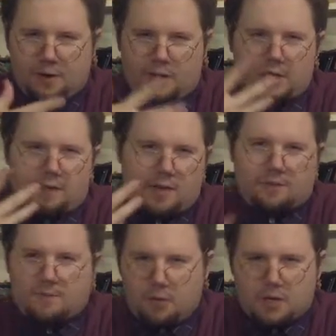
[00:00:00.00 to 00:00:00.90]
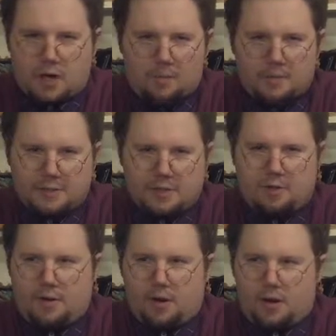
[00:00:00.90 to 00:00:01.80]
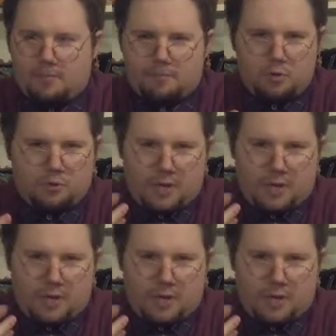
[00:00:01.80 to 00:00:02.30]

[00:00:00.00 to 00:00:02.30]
not giving a full commentary on both